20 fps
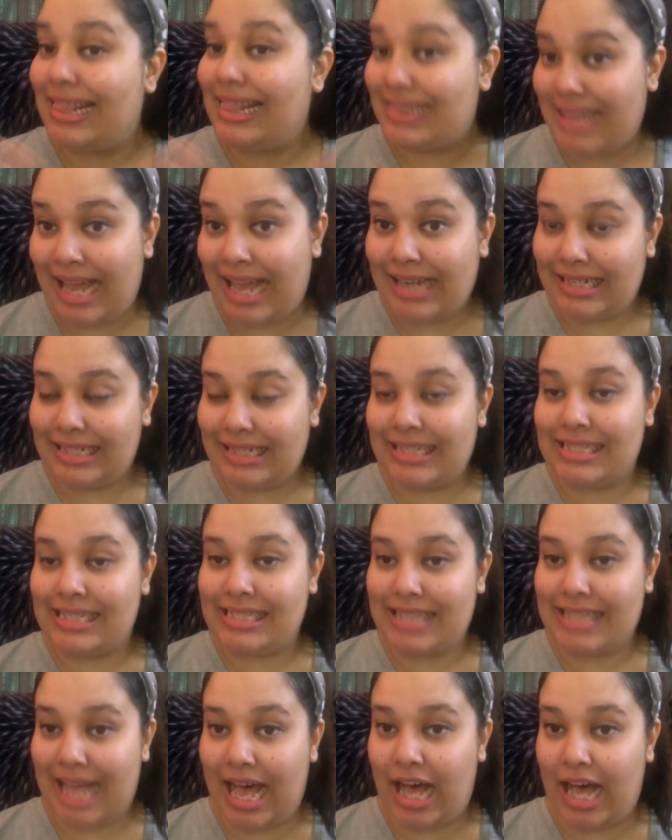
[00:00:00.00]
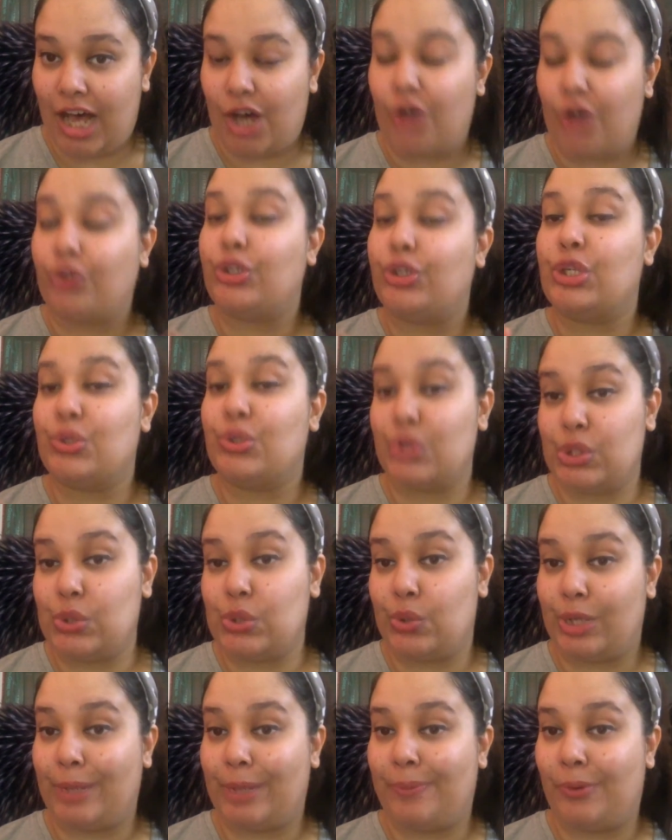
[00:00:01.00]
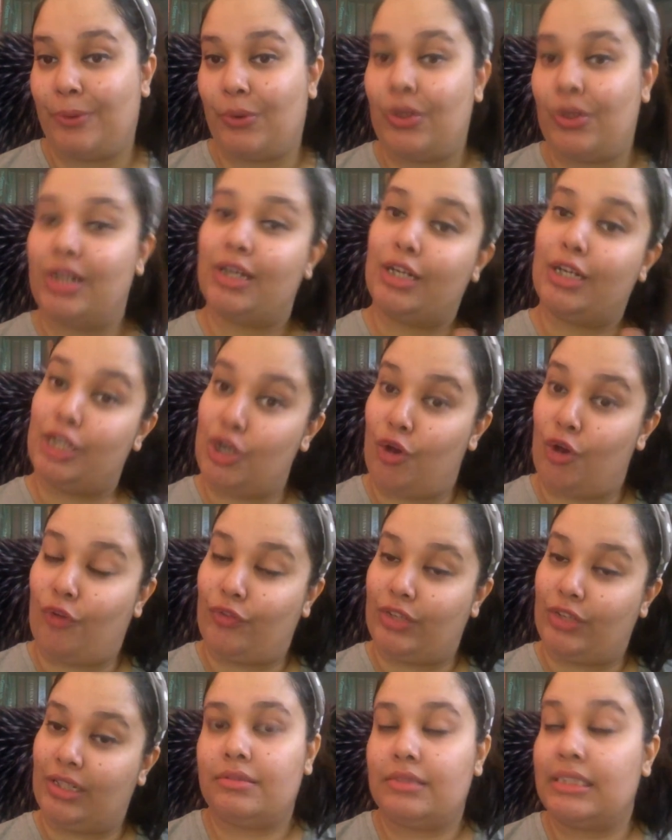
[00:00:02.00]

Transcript: That is how you storyboard a novel.